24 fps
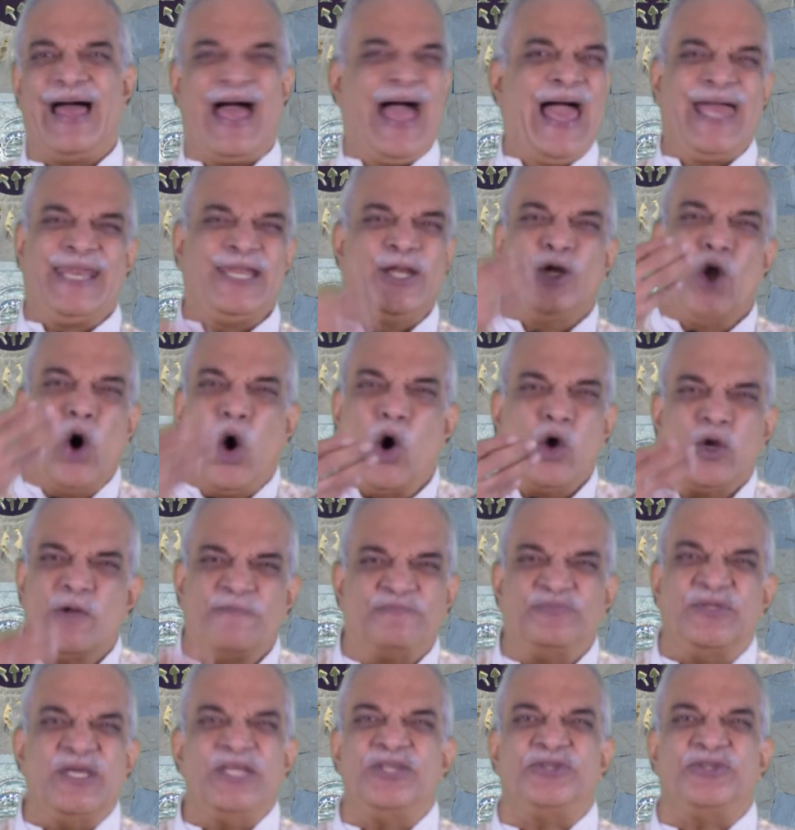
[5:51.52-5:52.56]
And in all
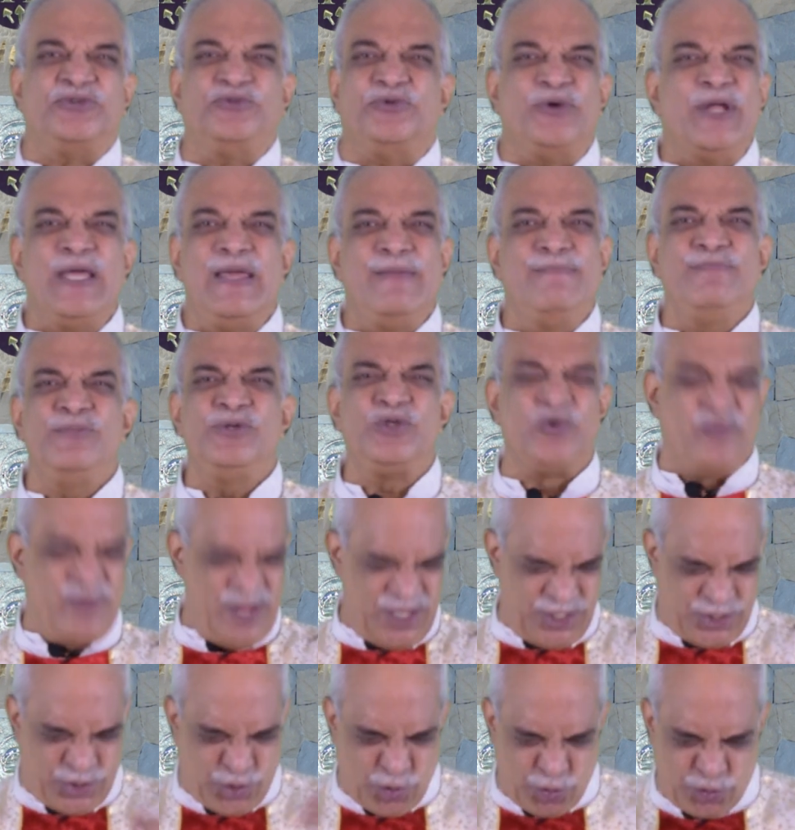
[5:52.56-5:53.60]
of these dreams,
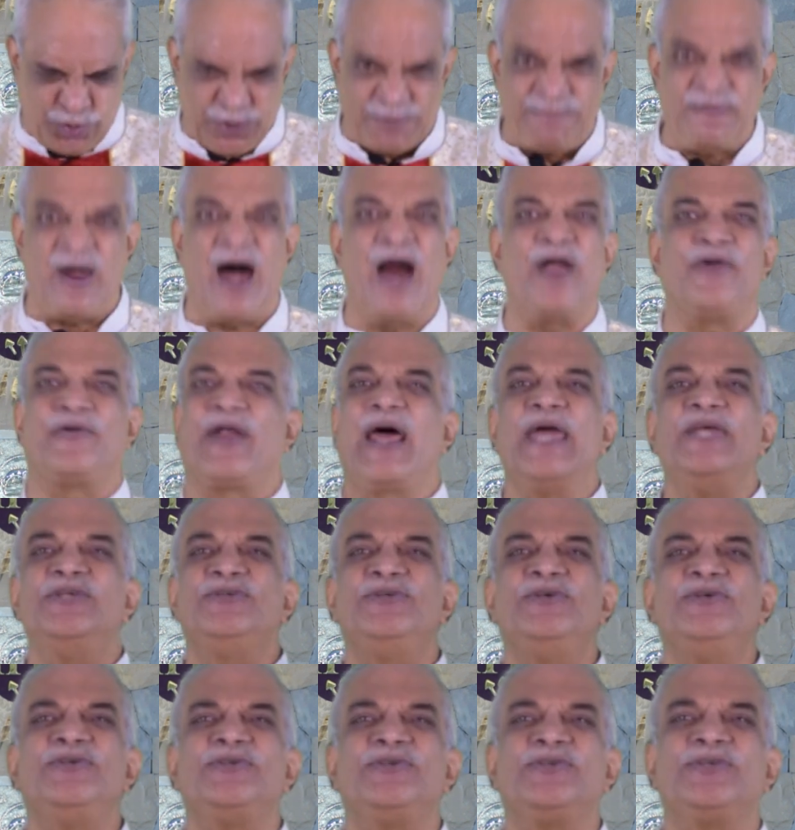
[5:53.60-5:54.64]
when Joseph
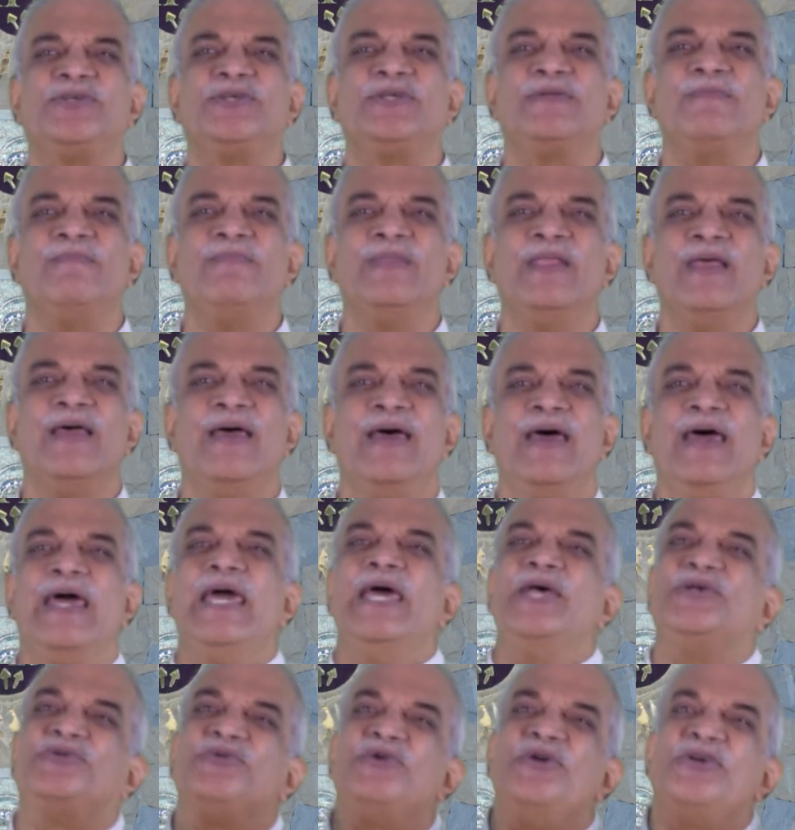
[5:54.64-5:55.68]
arises,
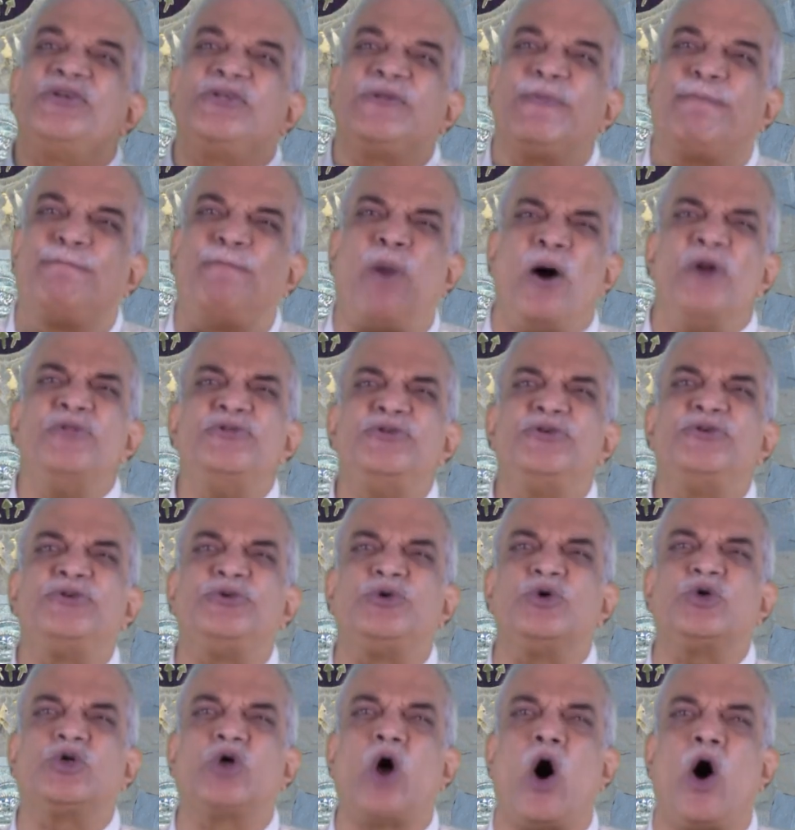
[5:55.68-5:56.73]
his response
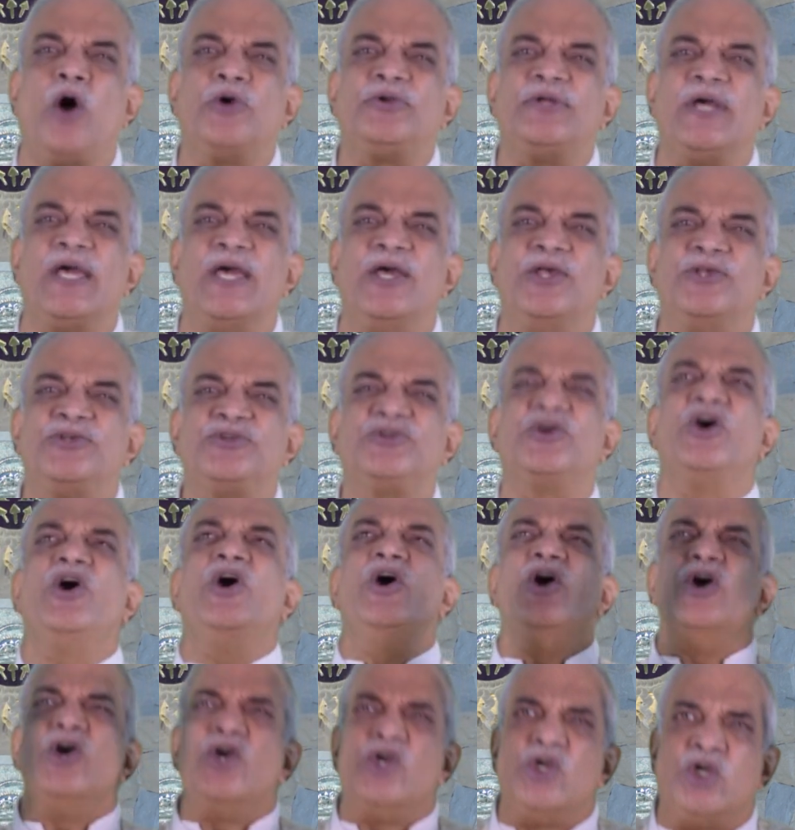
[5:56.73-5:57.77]
to God is,
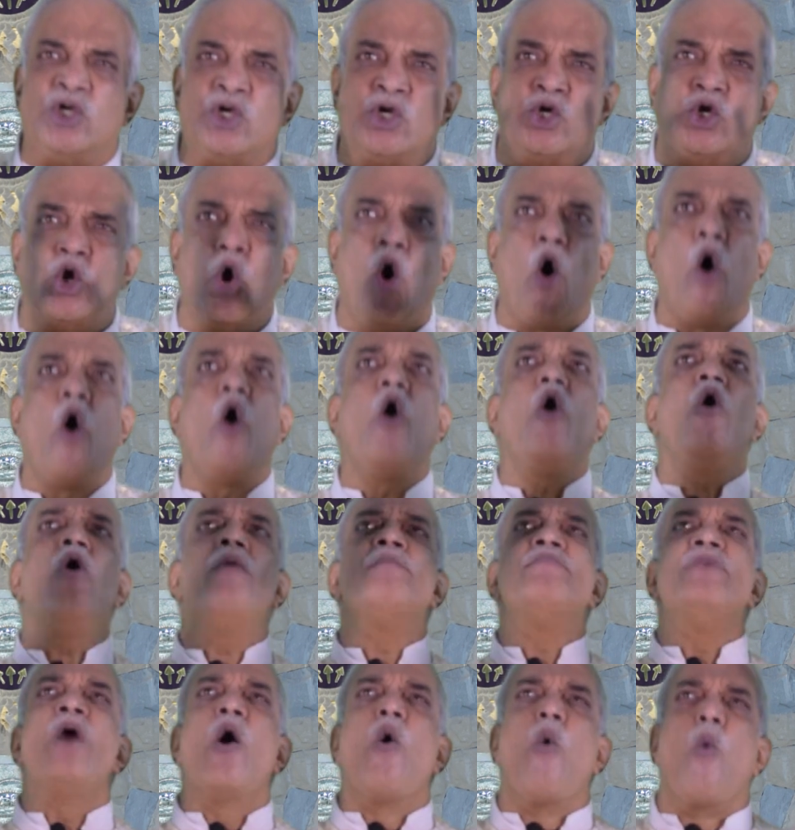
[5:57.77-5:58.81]
Your
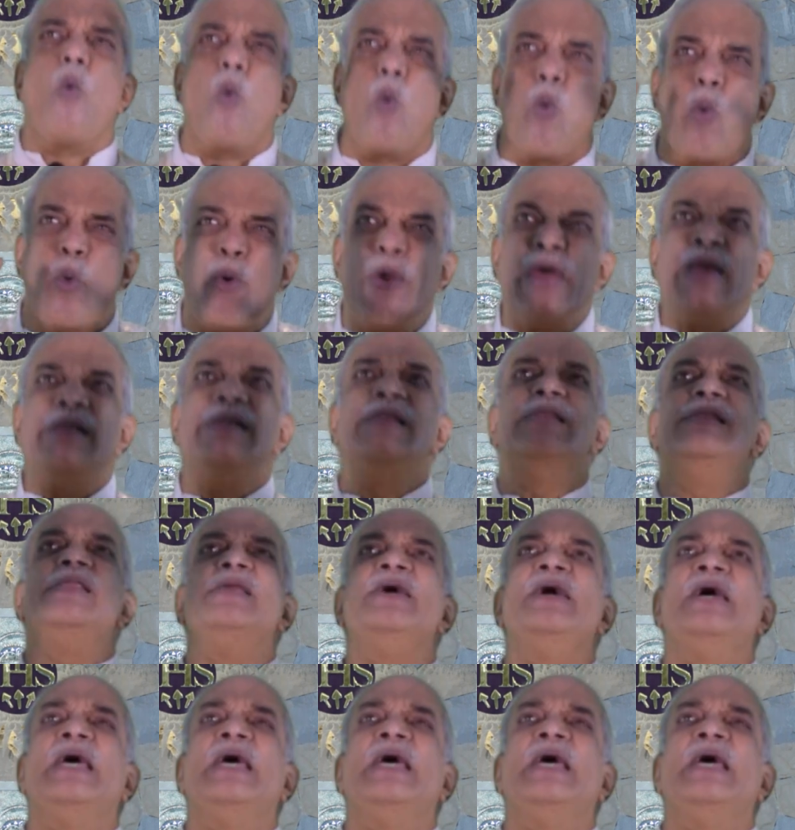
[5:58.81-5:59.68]
will